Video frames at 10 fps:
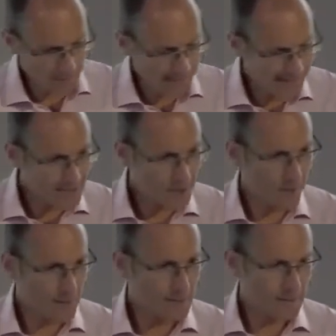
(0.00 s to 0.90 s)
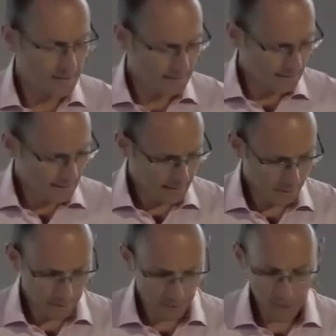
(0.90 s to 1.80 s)
at Acts 20. Uh,
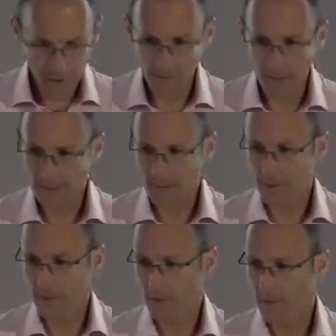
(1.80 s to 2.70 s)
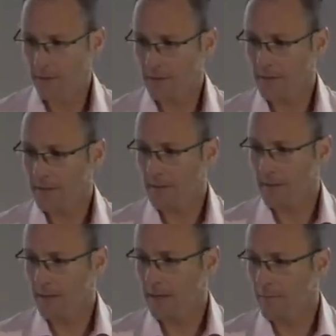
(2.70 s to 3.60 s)
we will turn back to 2 Corinthians
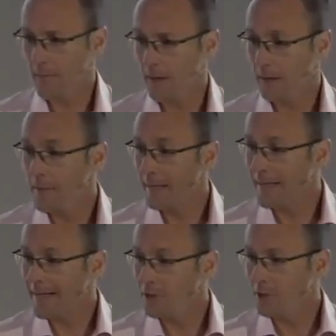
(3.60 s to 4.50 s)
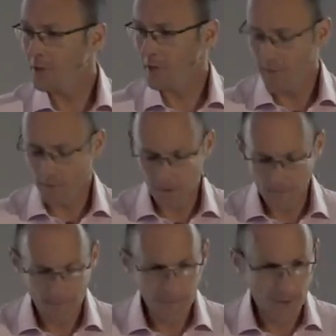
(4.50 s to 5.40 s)
um, a little bit later on, so you might want to
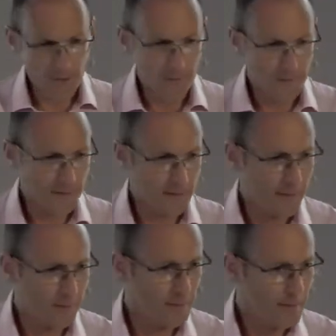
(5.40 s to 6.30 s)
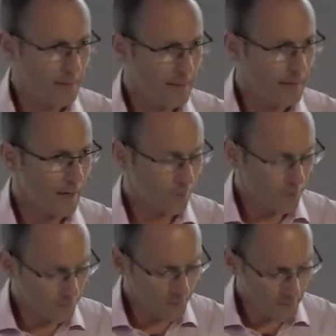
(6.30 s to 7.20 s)
put something in there, but uh, I'll
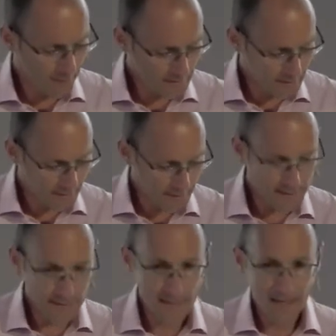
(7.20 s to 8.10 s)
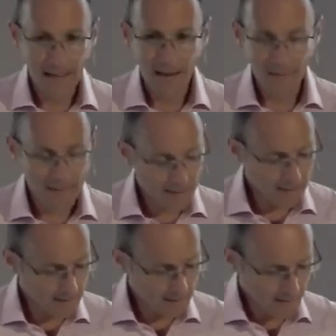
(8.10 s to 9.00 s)
refer you back to that later. And
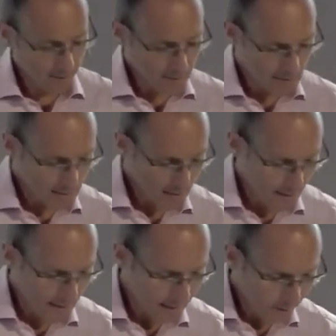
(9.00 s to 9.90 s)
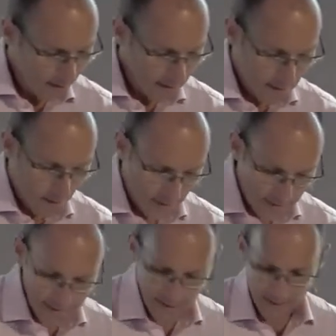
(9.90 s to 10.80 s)
then there is uh, an outline on the
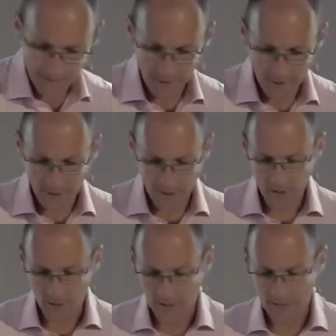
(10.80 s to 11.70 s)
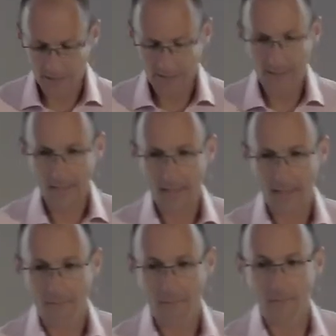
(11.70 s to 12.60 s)
inside of the notice sheet
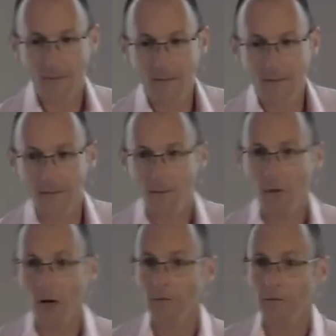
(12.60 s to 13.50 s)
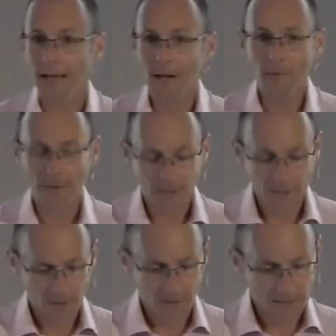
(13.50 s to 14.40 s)
um, that will hopefully help us
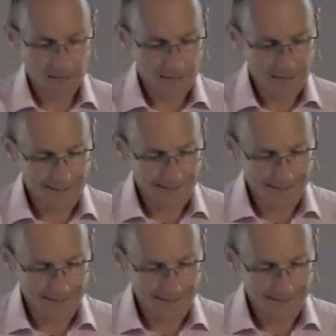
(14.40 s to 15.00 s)
as we uh,